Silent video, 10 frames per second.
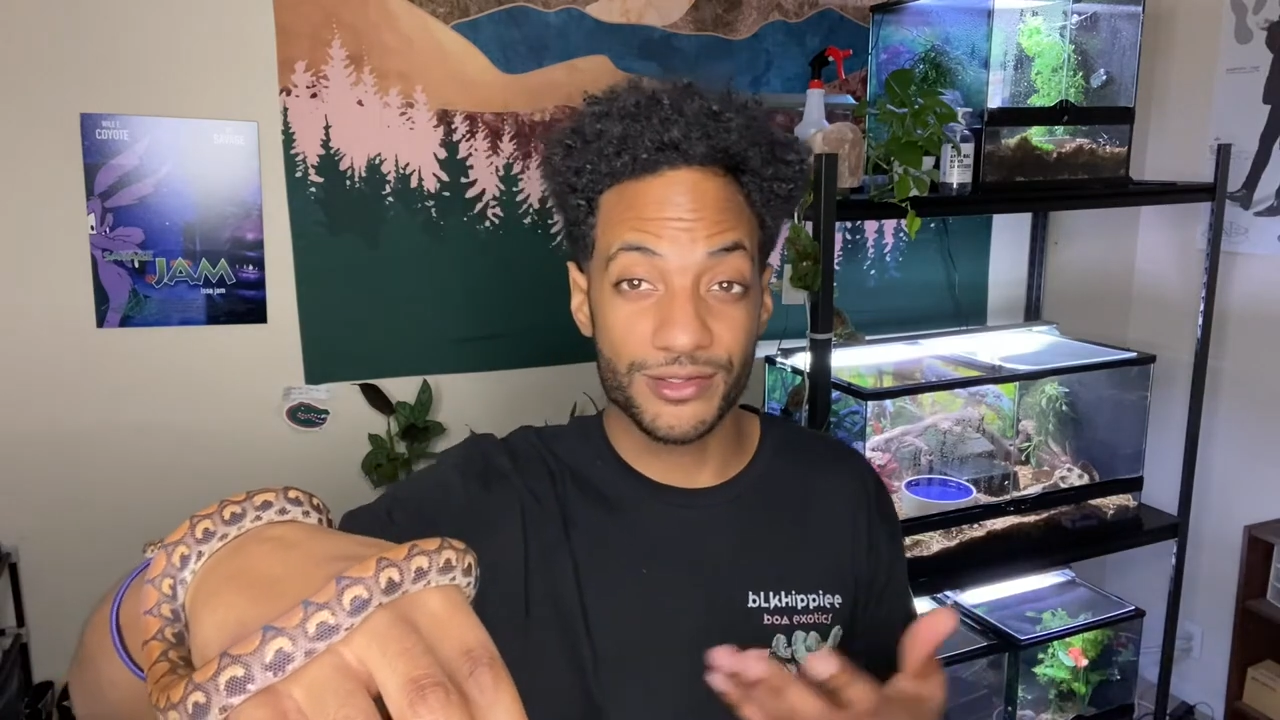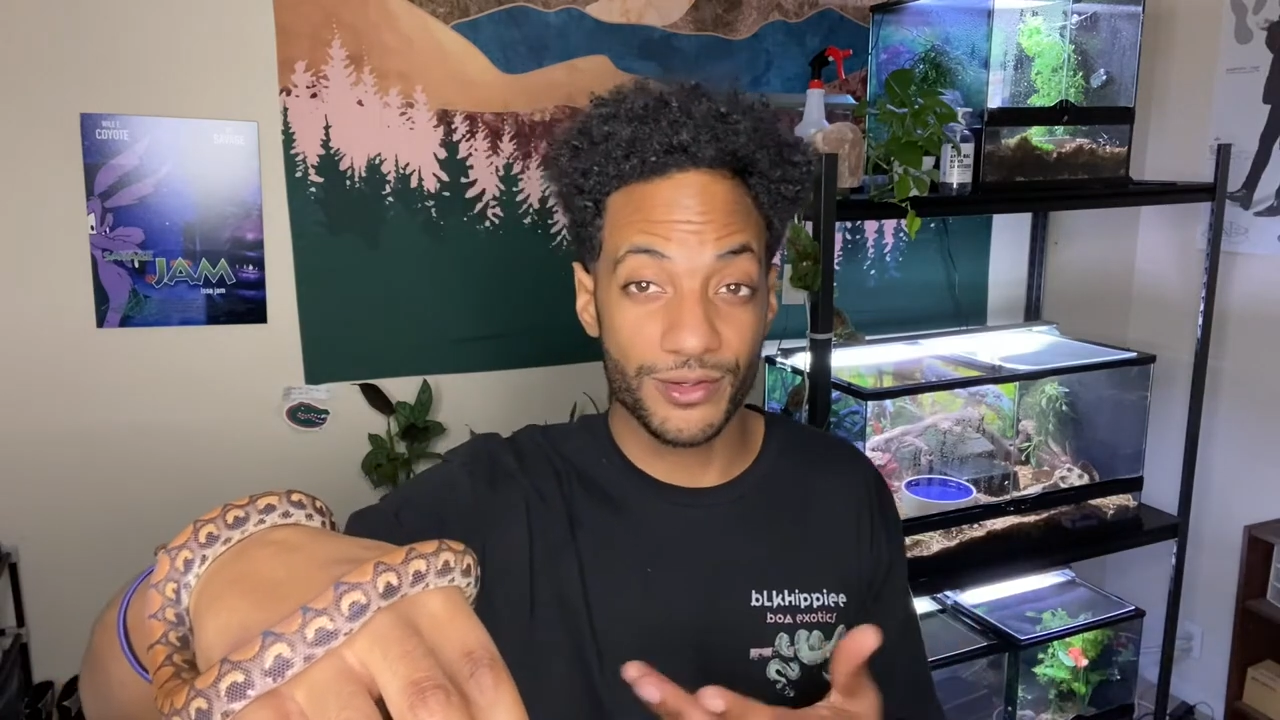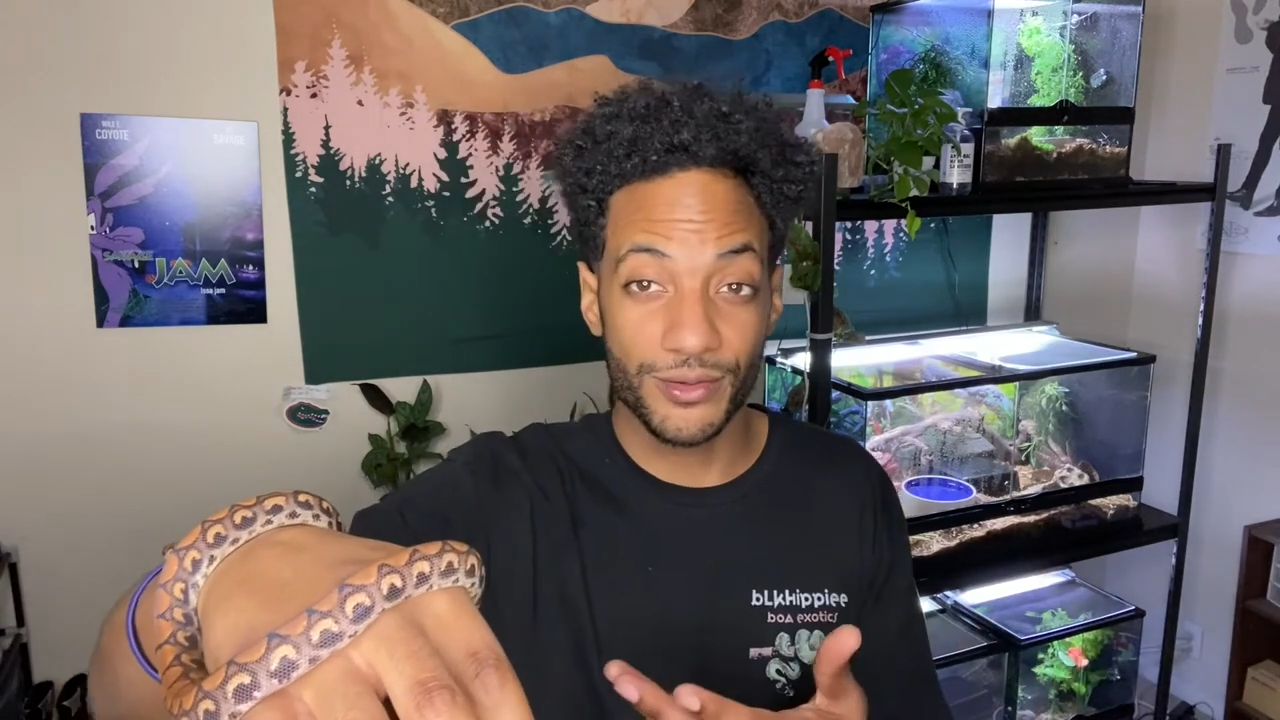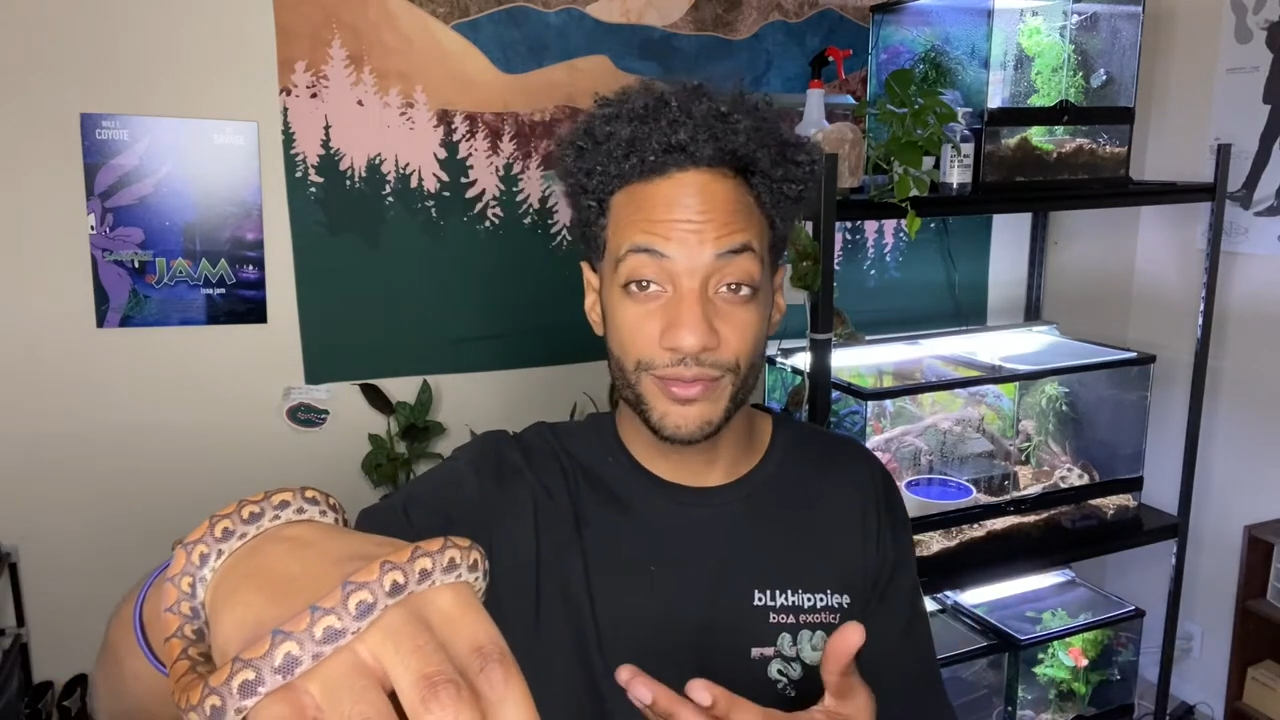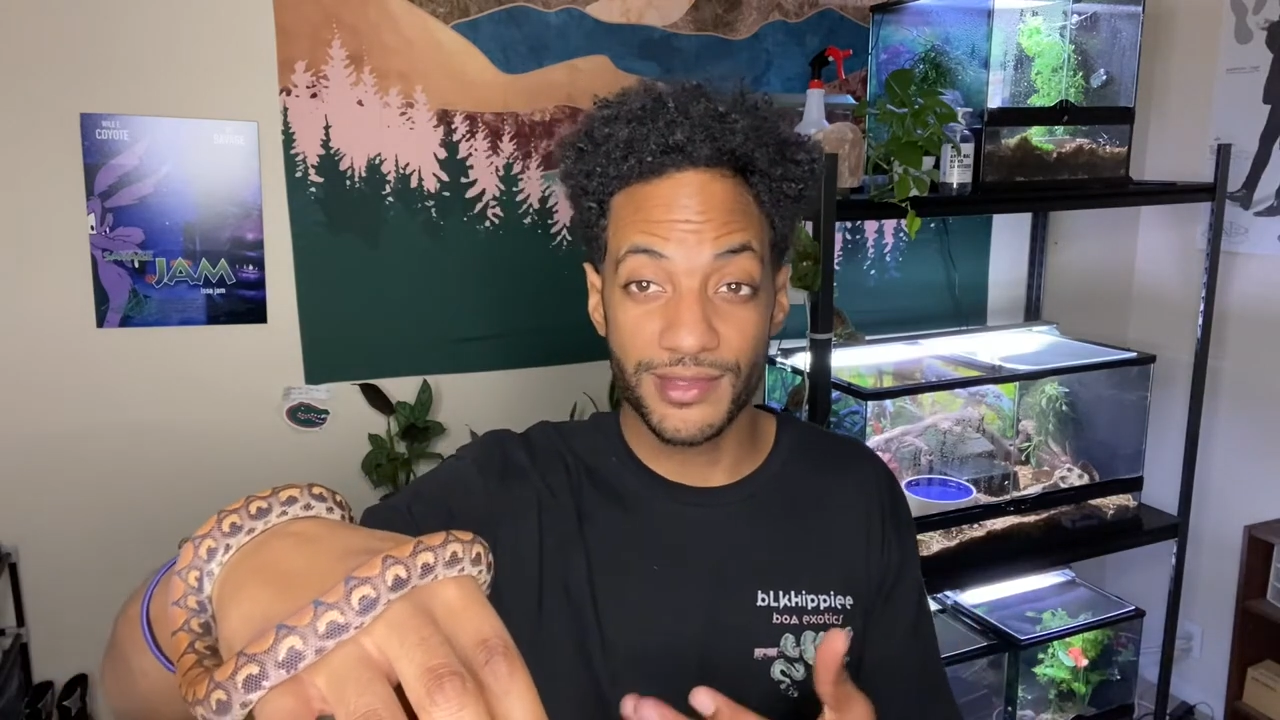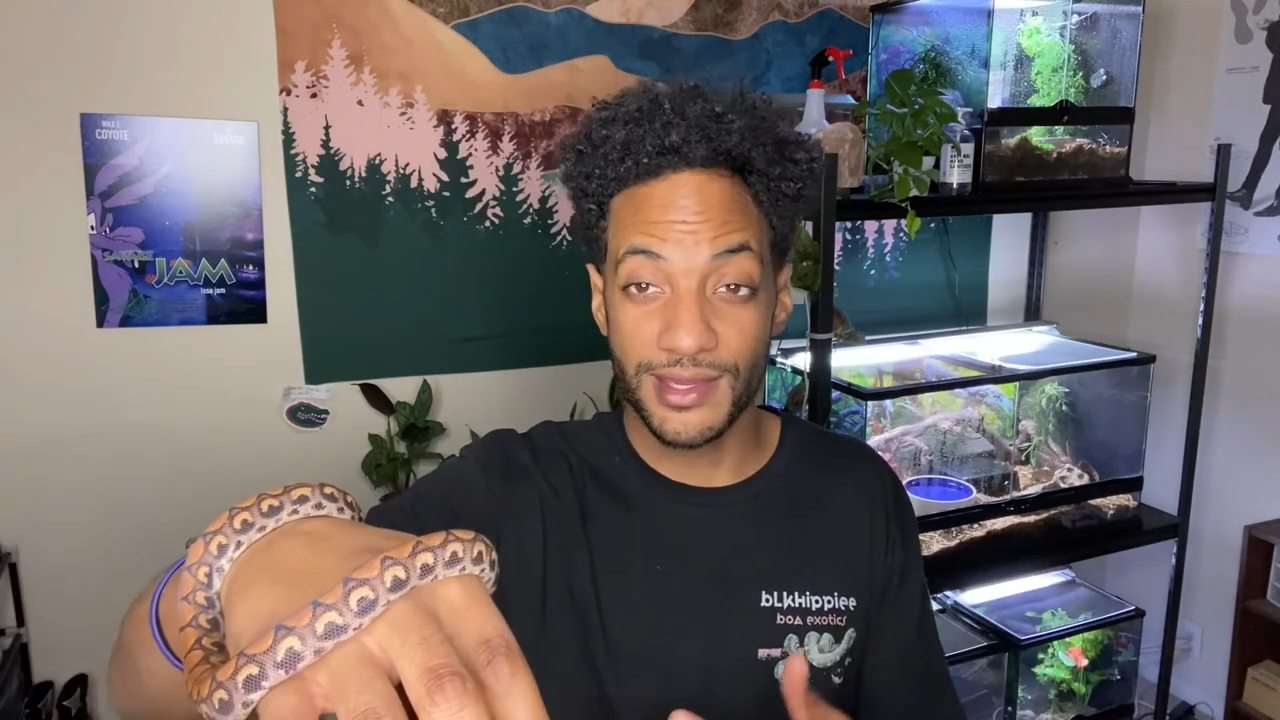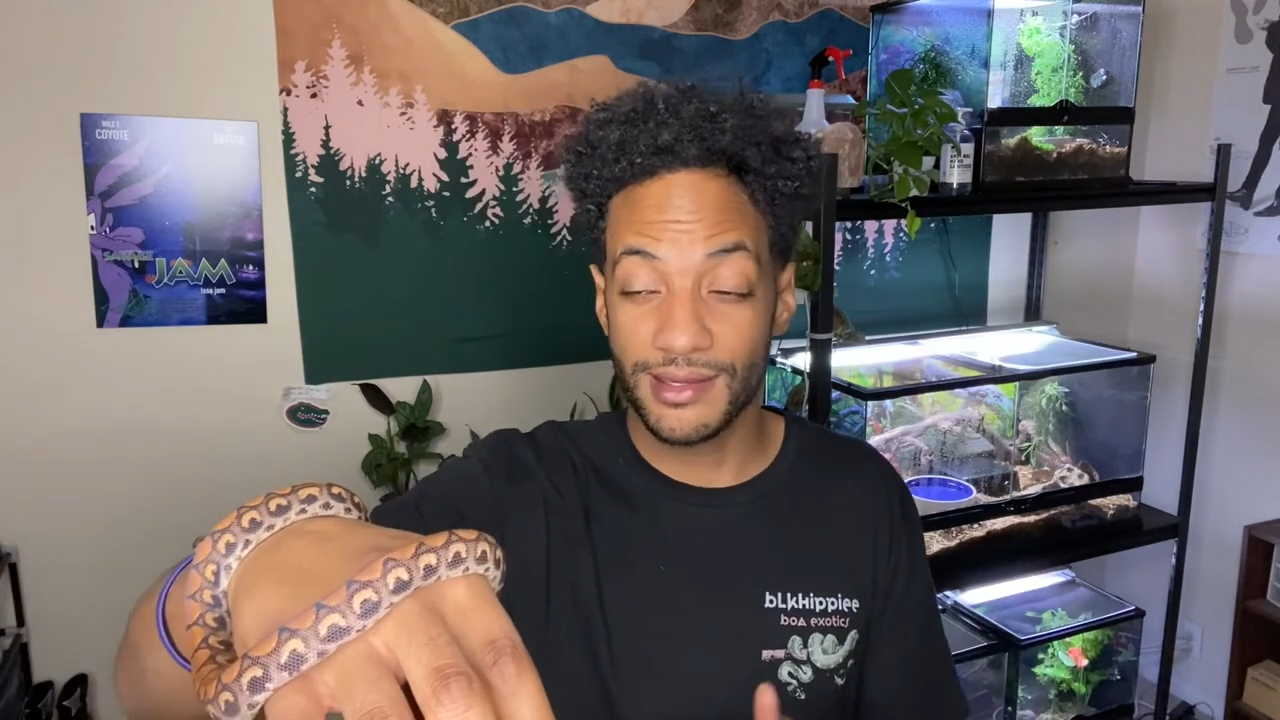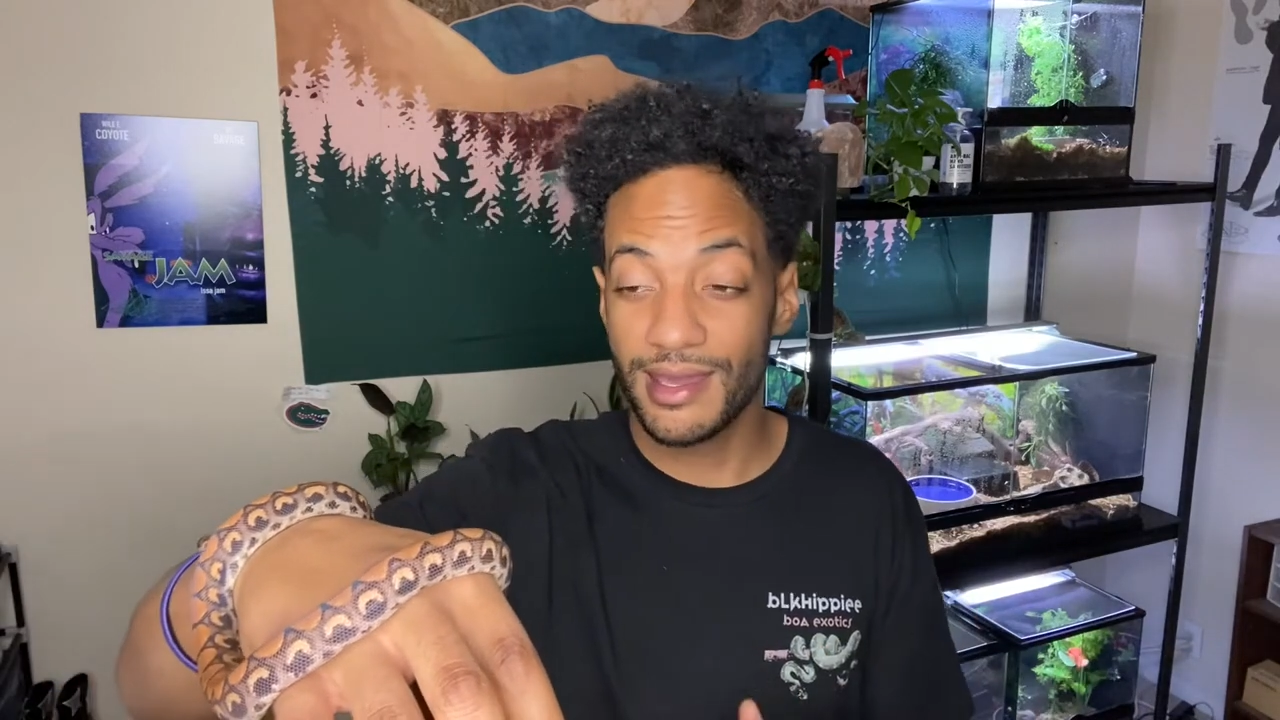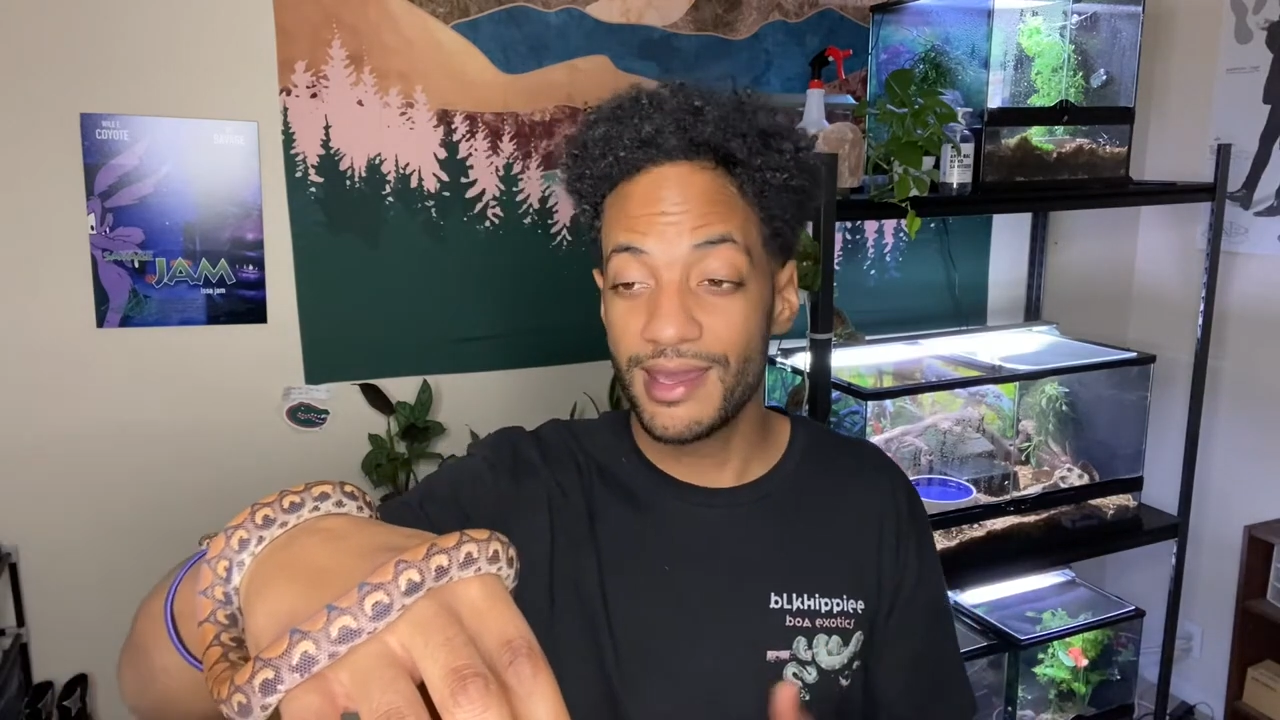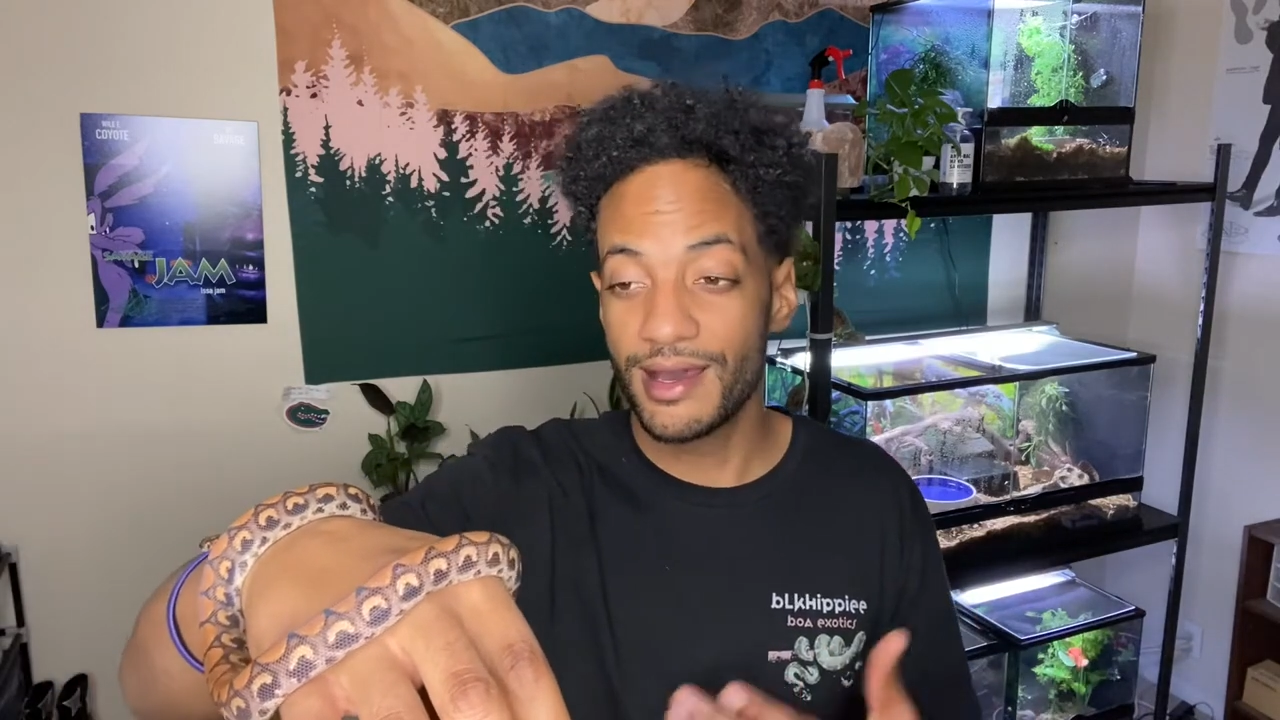her own thing.